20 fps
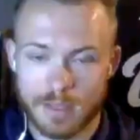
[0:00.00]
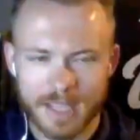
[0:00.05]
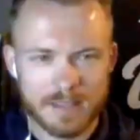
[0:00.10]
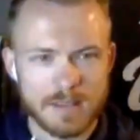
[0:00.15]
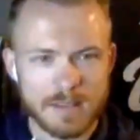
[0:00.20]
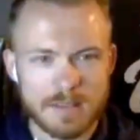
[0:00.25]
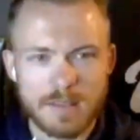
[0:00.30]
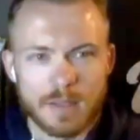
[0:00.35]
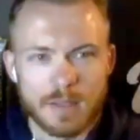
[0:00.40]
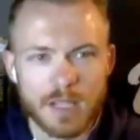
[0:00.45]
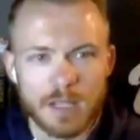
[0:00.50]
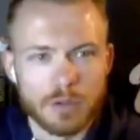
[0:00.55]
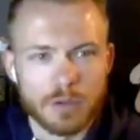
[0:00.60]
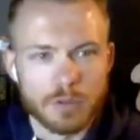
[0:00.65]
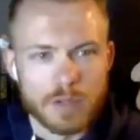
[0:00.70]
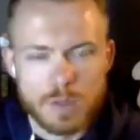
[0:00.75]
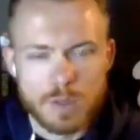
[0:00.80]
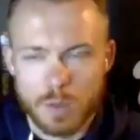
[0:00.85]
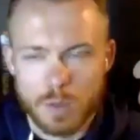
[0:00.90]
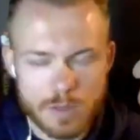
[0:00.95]
and some of the other
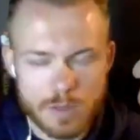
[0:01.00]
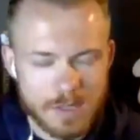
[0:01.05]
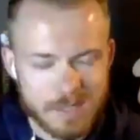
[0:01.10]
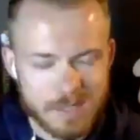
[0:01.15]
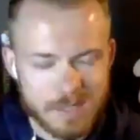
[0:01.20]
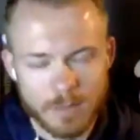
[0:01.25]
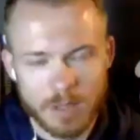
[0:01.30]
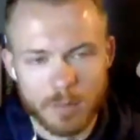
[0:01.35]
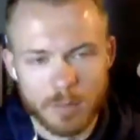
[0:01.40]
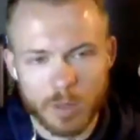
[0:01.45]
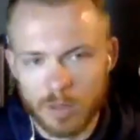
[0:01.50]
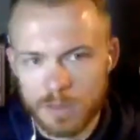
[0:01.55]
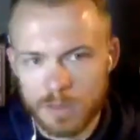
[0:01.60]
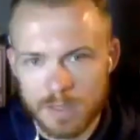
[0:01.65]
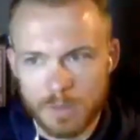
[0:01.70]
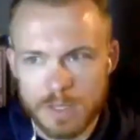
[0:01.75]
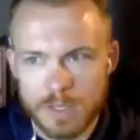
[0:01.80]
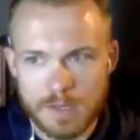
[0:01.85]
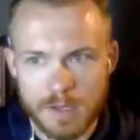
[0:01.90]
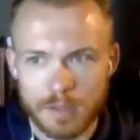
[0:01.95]
resources, some of the books
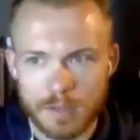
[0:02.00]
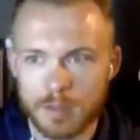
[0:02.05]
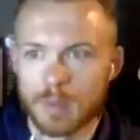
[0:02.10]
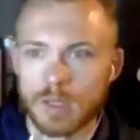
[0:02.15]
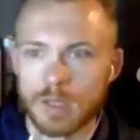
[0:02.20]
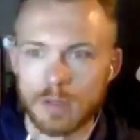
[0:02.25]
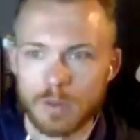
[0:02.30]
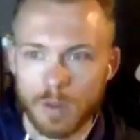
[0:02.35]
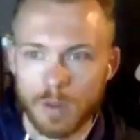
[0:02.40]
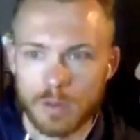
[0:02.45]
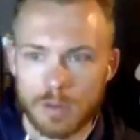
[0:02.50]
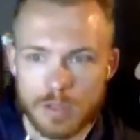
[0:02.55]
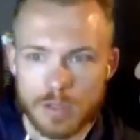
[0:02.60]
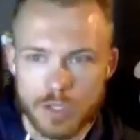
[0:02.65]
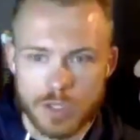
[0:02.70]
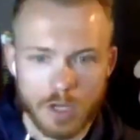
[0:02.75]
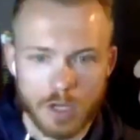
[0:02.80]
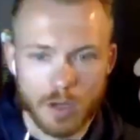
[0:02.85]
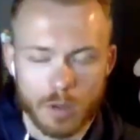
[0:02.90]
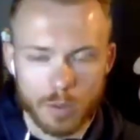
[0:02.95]
that we talked about throughout the
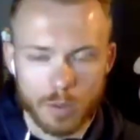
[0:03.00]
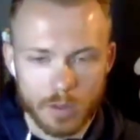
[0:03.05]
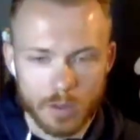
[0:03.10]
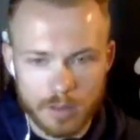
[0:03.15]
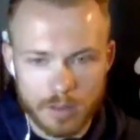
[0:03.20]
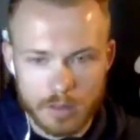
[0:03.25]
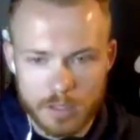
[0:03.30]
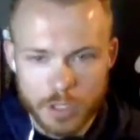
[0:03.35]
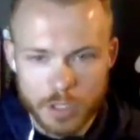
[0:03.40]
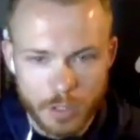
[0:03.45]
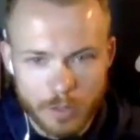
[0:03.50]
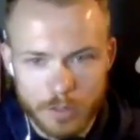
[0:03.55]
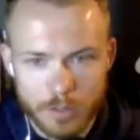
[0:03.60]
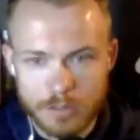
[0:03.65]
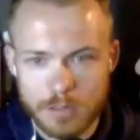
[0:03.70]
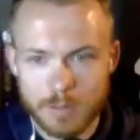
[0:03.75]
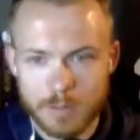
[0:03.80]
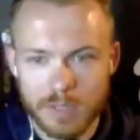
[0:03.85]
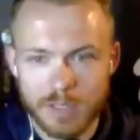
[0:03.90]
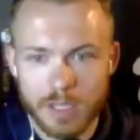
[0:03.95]
show, in the show
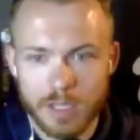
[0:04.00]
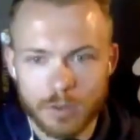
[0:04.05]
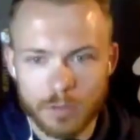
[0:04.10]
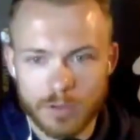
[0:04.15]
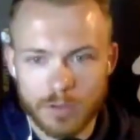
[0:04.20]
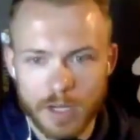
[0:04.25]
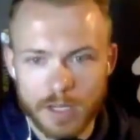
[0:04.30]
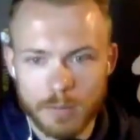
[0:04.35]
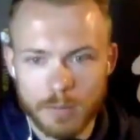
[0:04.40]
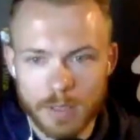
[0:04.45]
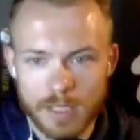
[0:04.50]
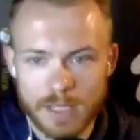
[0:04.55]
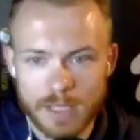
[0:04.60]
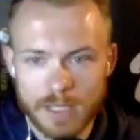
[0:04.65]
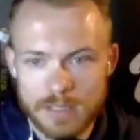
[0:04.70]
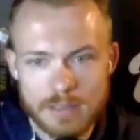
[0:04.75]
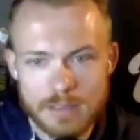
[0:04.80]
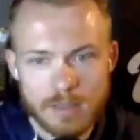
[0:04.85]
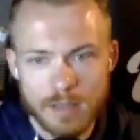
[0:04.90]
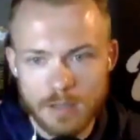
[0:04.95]
notes below for anybody
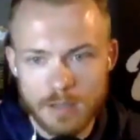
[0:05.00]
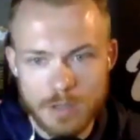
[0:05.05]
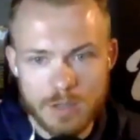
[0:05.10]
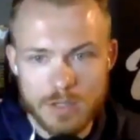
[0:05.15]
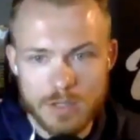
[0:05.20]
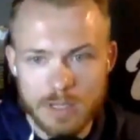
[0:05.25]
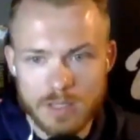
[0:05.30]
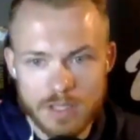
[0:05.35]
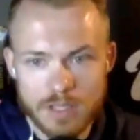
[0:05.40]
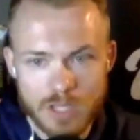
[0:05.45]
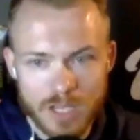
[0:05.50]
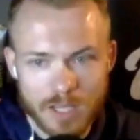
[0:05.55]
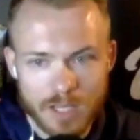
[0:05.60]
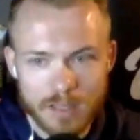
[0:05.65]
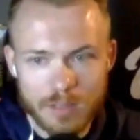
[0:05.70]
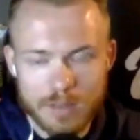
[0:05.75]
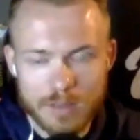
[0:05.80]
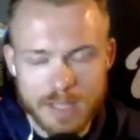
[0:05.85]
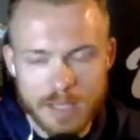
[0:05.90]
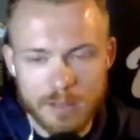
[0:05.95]
that's interested in
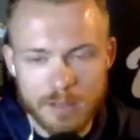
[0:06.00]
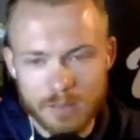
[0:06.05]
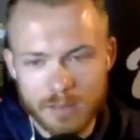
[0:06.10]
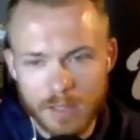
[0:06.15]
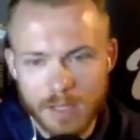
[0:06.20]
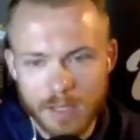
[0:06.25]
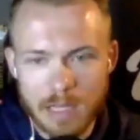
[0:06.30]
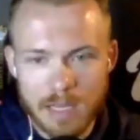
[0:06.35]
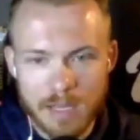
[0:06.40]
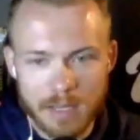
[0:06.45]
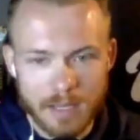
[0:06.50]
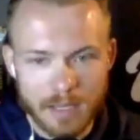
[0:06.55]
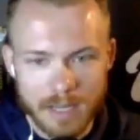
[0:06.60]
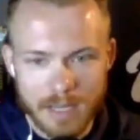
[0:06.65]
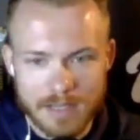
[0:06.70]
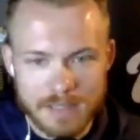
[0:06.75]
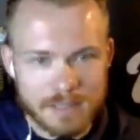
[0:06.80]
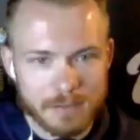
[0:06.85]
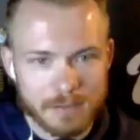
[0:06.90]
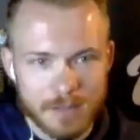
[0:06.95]
checking those out.
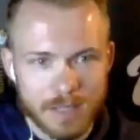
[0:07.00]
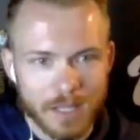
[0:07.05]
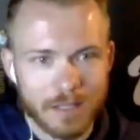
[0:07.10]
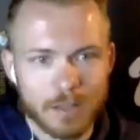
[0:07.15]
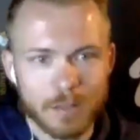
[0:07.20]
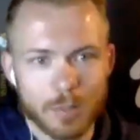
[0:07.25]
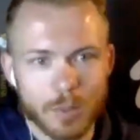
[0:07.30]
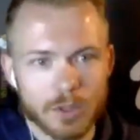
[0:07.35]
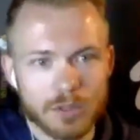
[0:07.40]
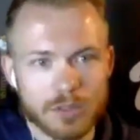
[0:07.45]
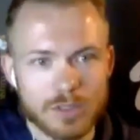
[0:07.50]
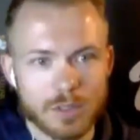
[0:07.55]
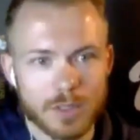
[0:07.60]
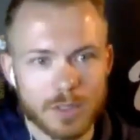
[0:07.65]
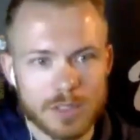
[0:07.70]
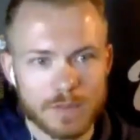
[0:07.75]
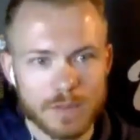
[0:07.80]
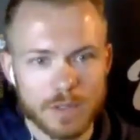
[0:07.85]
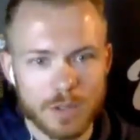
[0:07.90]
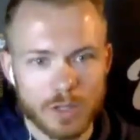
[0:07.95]
Guys, thank you both so
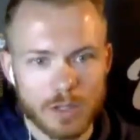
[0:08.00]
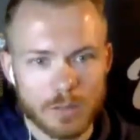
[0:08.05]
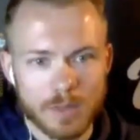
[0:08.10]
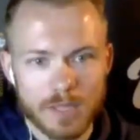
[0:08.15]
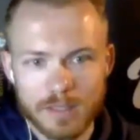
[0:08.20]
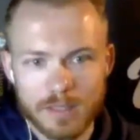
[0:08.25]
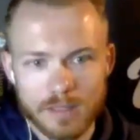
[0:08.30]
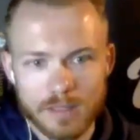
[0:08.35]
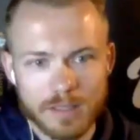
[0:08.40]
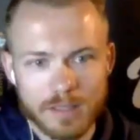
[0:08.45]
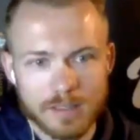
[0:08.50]
much for joining me.